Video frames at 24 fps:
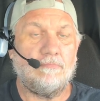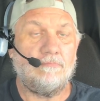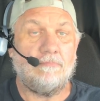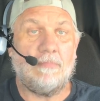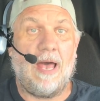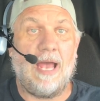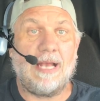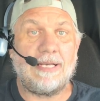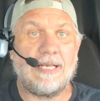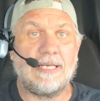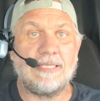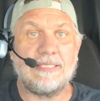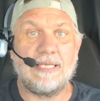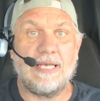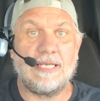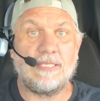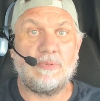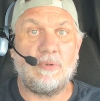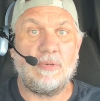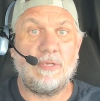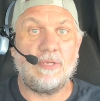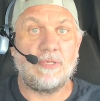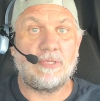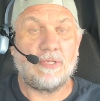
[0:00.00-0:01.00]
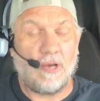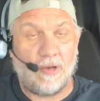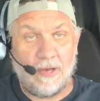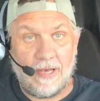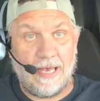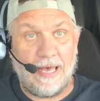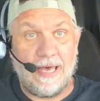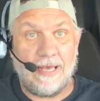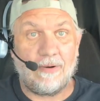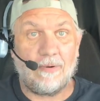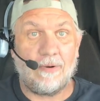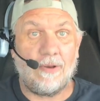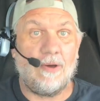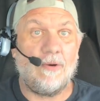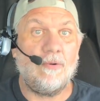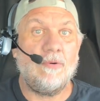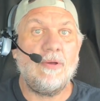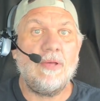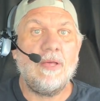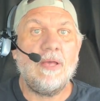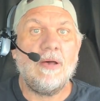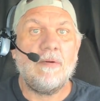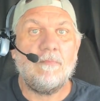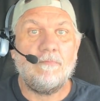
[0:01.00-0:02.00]
I guess that's what you'd call it. I don't know,
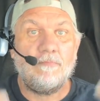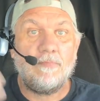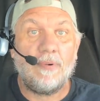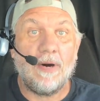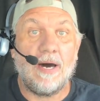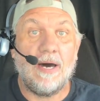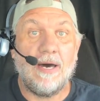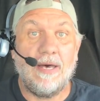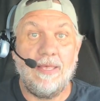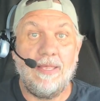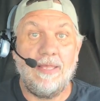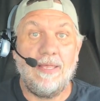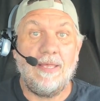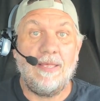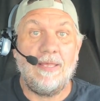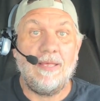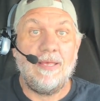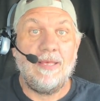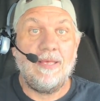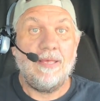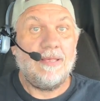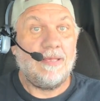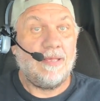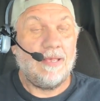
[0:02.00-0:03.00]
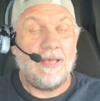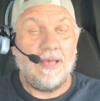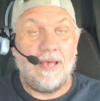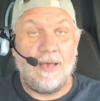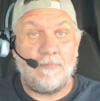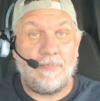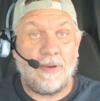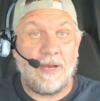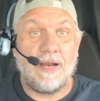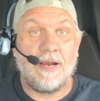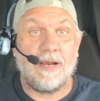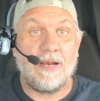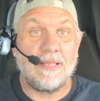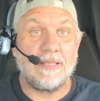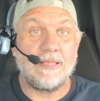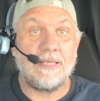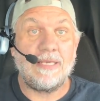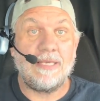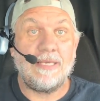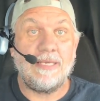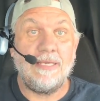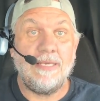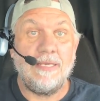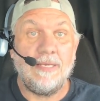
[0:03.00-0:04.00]
but
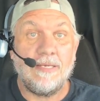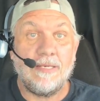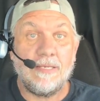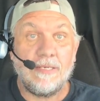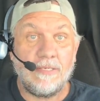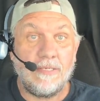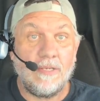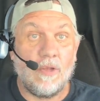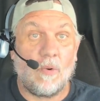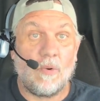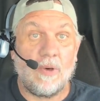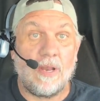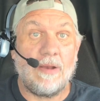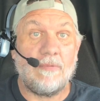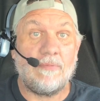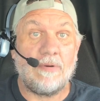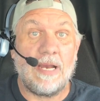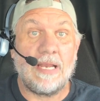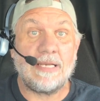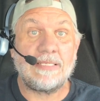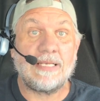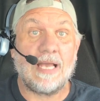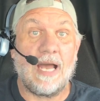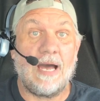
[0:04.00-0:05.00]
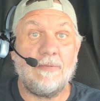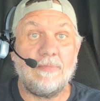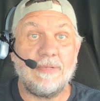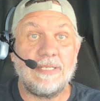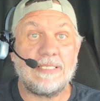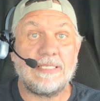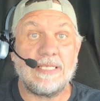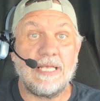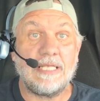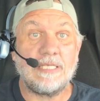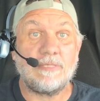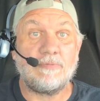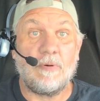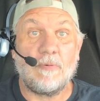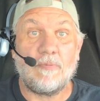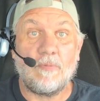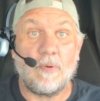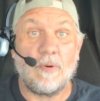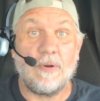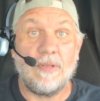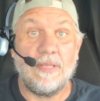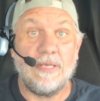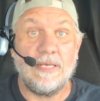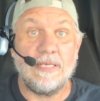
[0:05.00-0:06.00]
apparently no one ever had common sense
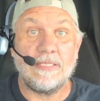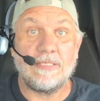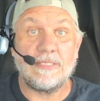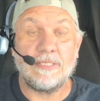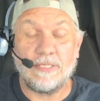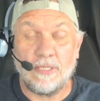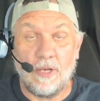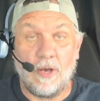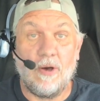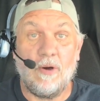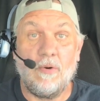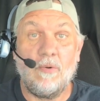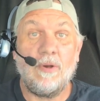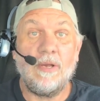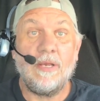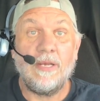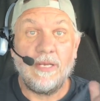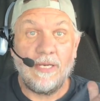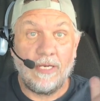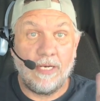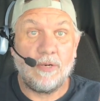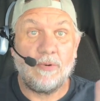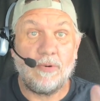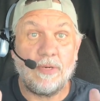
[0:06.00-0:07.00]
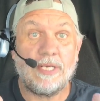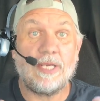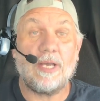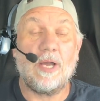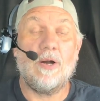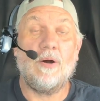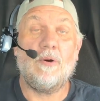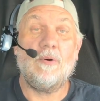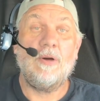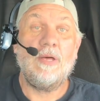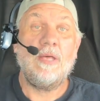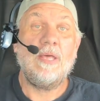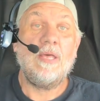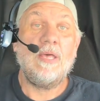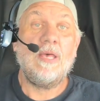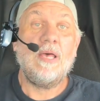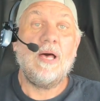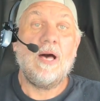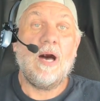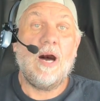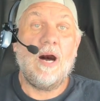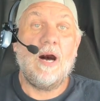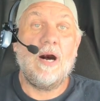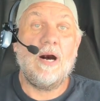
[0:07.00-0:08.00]
before this. So here we go.
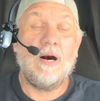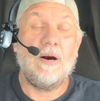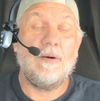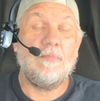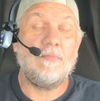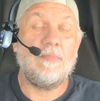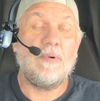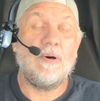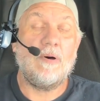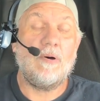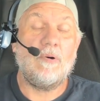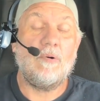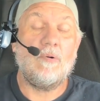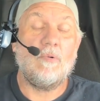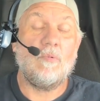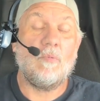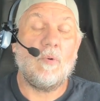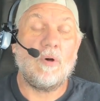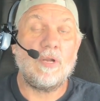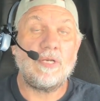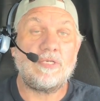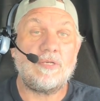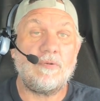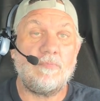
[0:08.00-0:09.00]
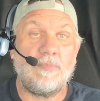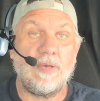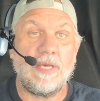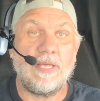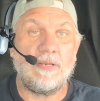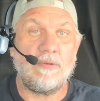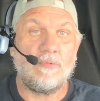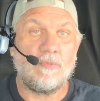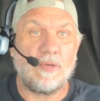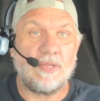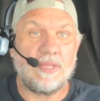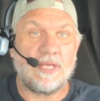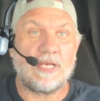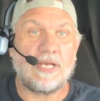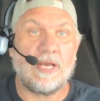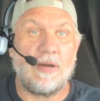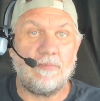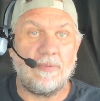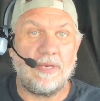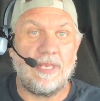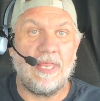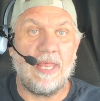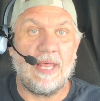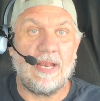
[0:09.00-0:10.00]
Once you've been with the
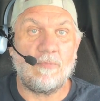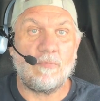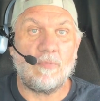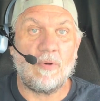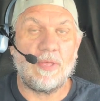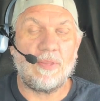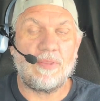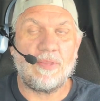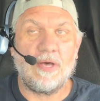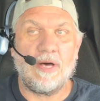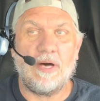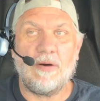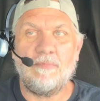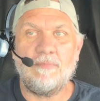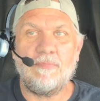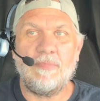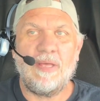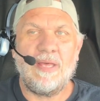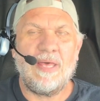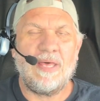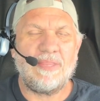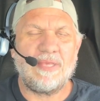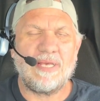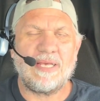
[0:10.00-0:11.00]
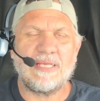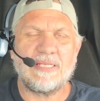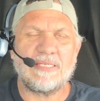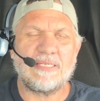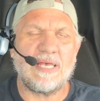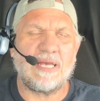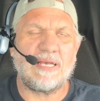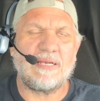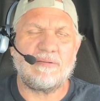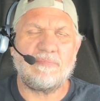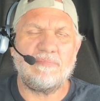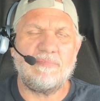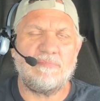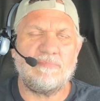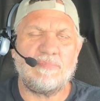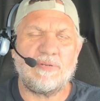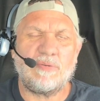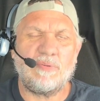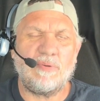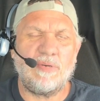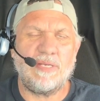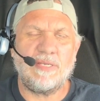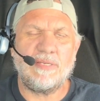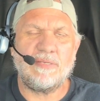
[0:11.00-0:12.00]
company that I'm with, I think it's like
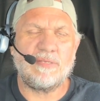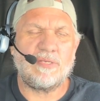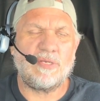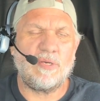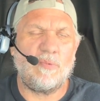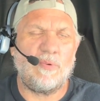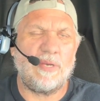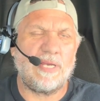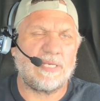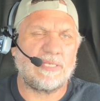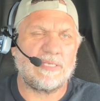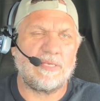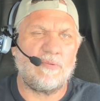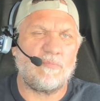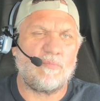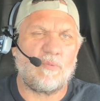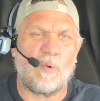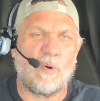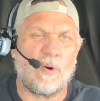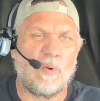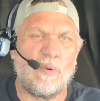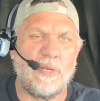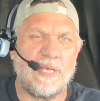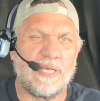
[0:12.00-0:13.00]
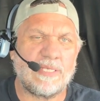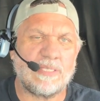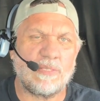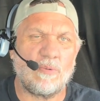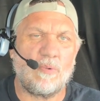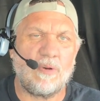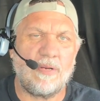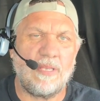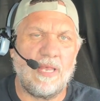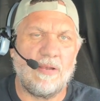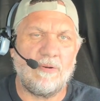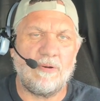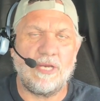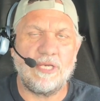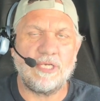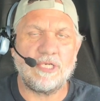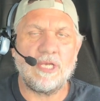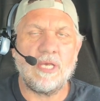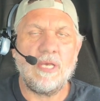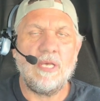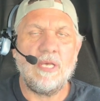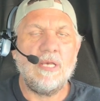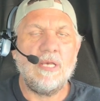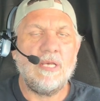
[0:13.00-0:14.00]
between 2 weeks and 4 weeks, somewhere in that range,
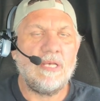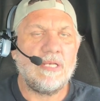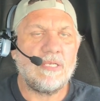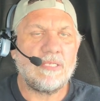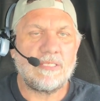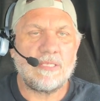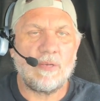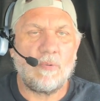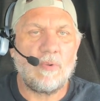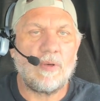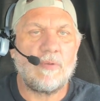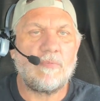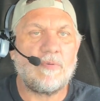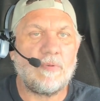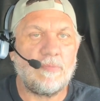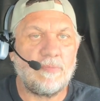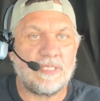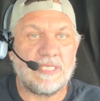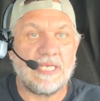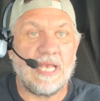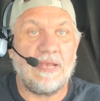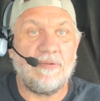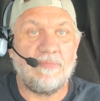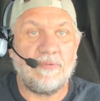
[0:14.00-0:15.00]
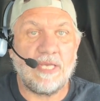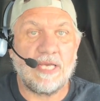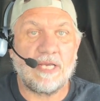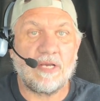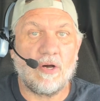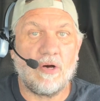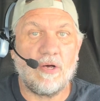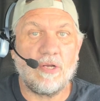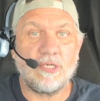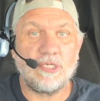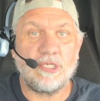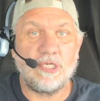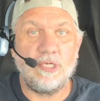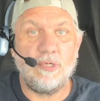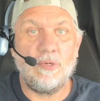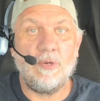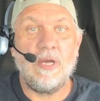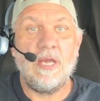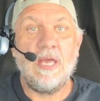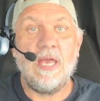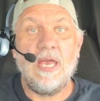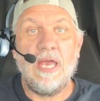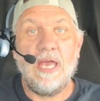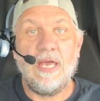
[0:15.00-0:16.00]
someone from safety calls you
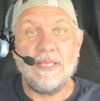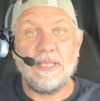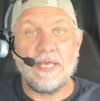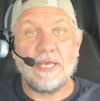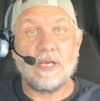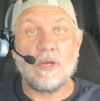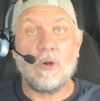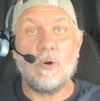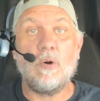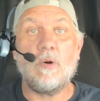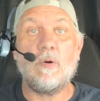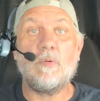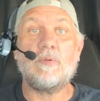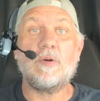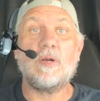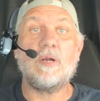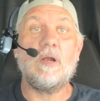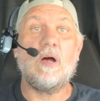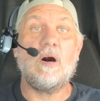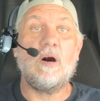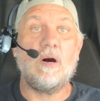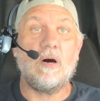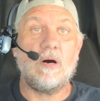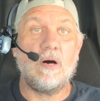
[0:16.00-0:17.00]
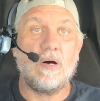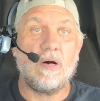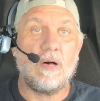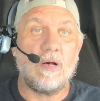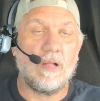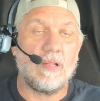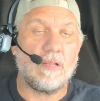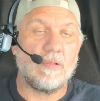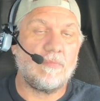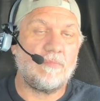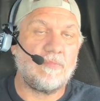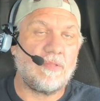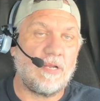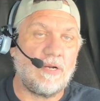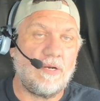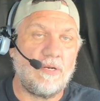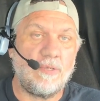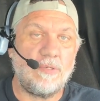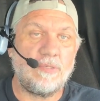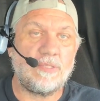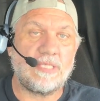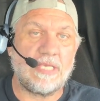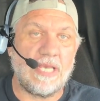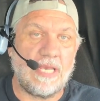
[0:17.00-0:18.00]
and they go over all of their
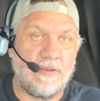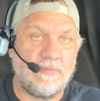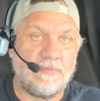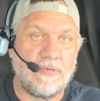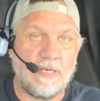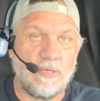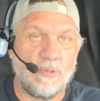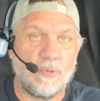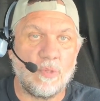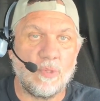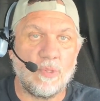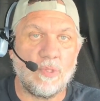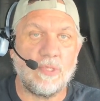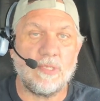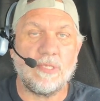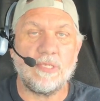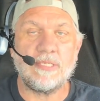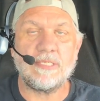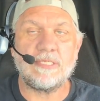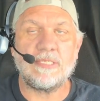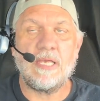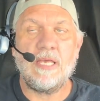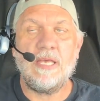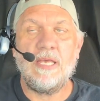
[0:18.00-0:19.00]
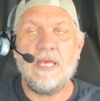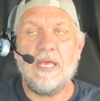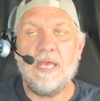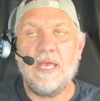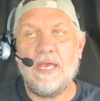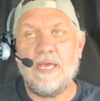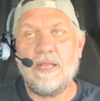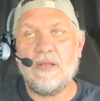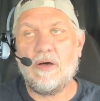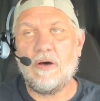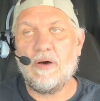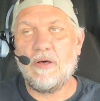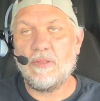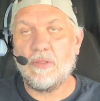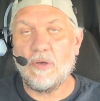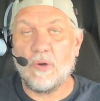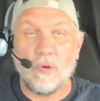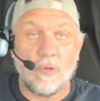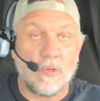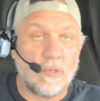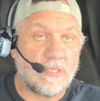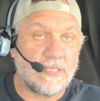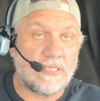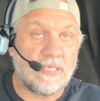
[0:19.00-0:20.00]
new safety rules and all the
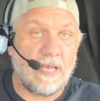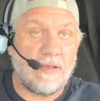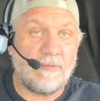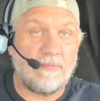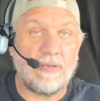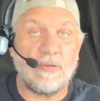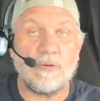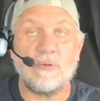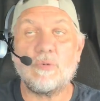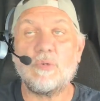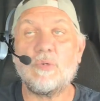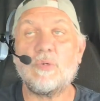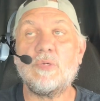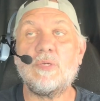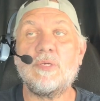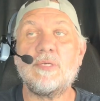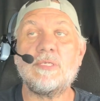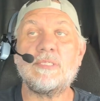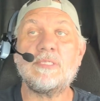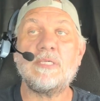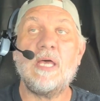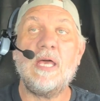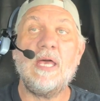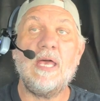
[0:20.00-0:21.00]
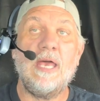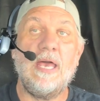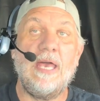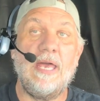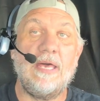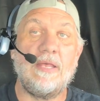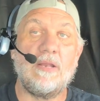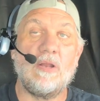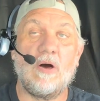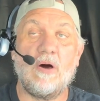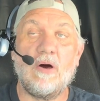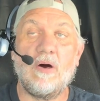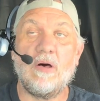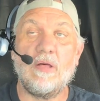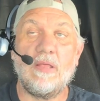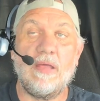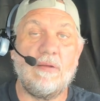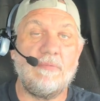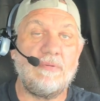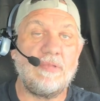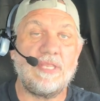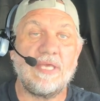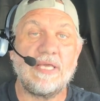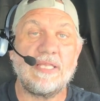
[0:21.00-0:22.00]
old safety rules and
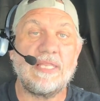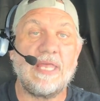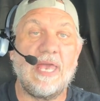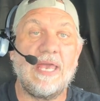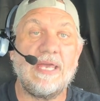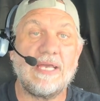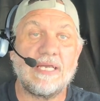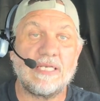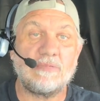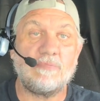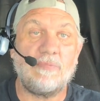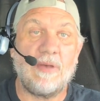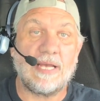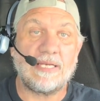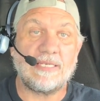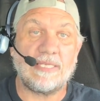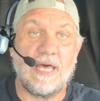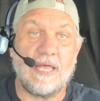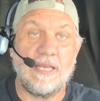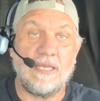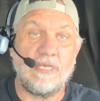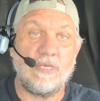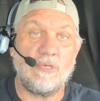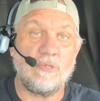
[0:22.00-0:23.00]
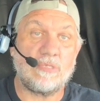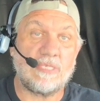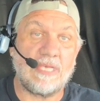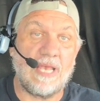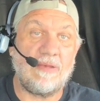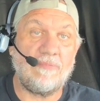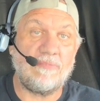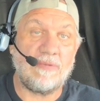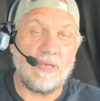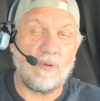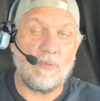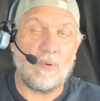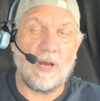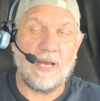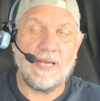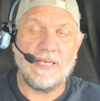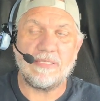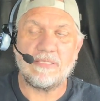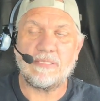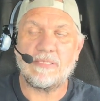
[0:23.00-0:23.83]
everything they expect out of you safety wise.